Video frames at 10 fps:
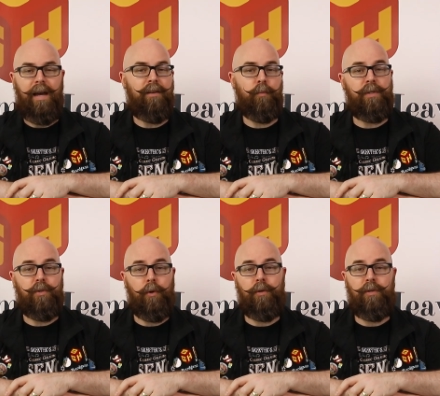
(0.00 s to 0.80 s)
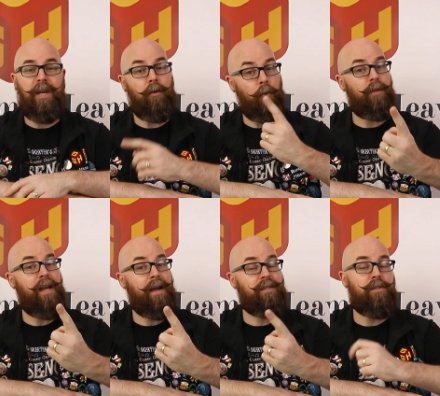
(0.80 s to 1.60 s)
and in return you get
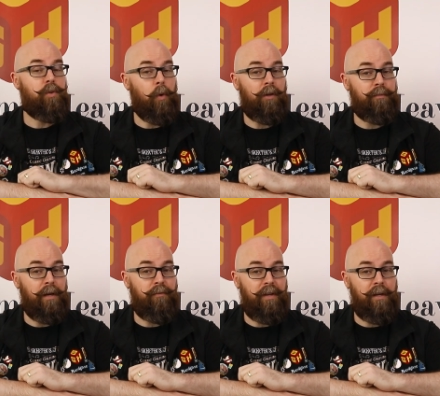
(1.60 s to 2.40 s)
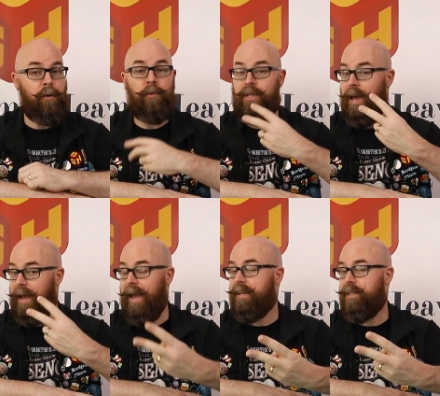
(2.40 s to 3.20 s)
early access to all of my videos,
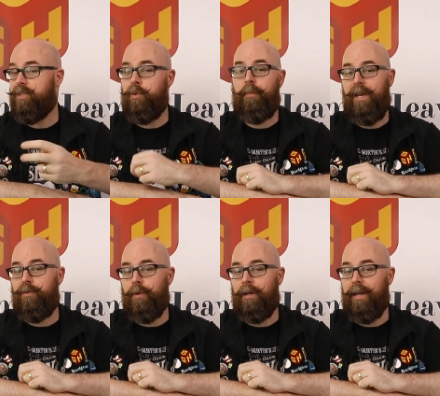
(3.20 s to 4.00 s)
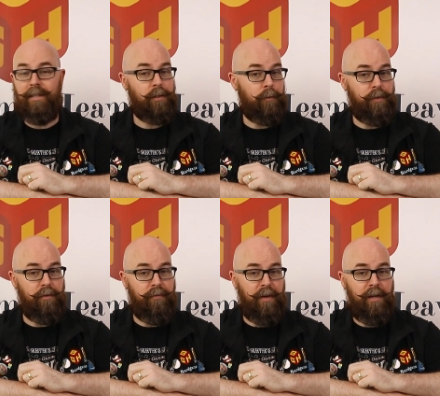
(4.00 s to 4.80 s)
access to Patreon
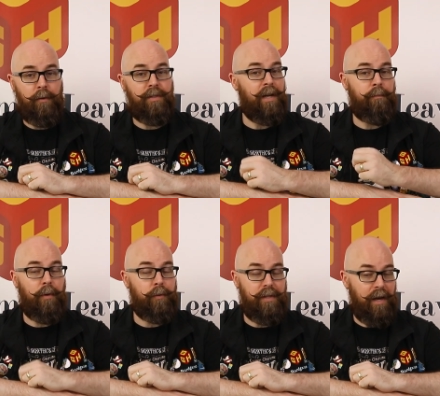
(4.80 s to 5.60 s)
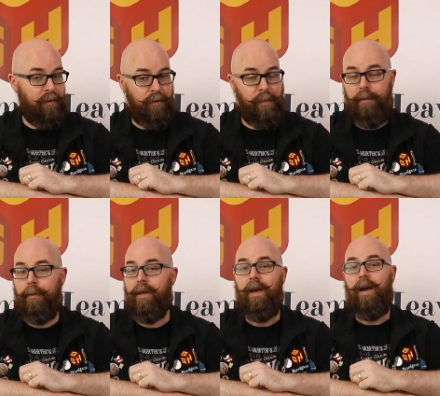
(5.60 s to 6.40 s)
exclusive videos that I post every
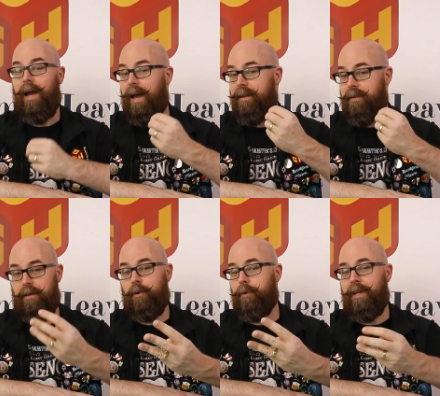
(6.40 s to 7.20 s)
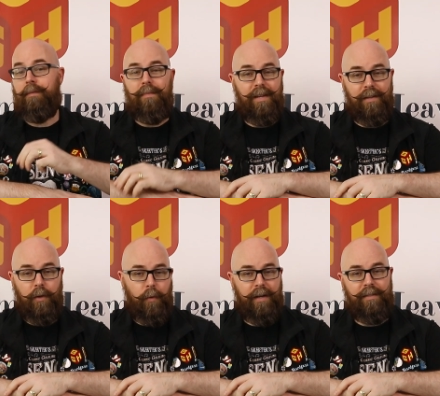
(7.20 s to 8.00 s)
month, and your name in the
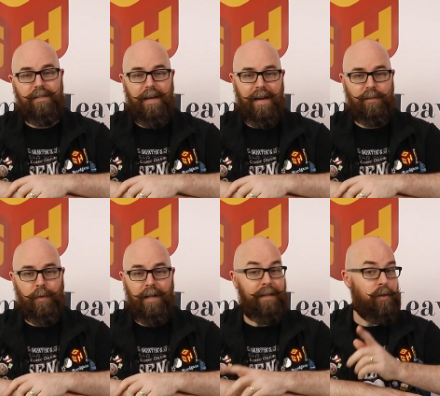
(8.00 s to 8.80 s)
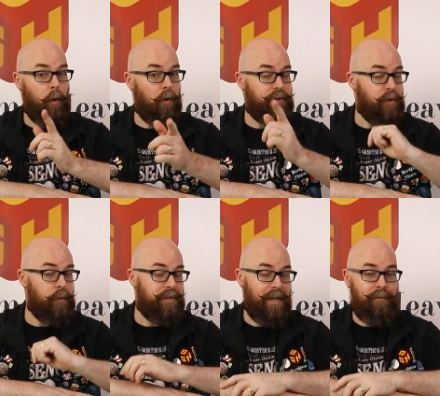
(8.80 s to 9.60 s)
credits as well. And you
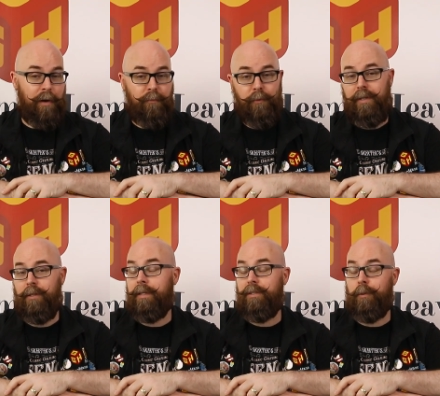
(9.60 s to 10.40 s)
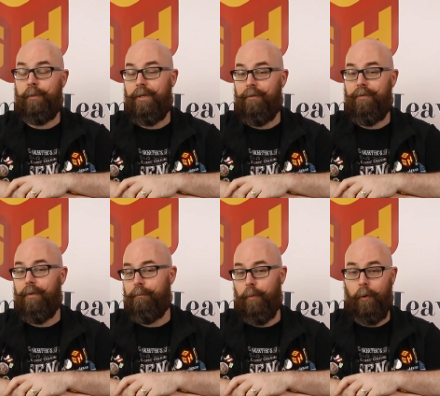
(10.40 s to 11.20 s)
also save up for the
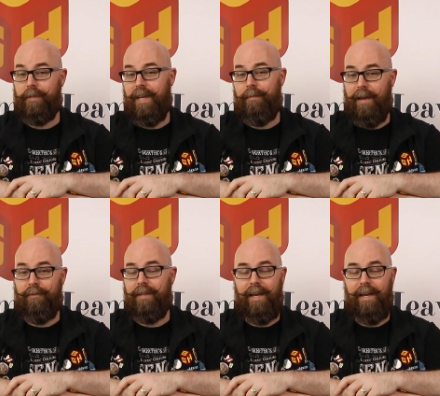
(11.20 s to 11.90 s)
exclusive Board Game Heaven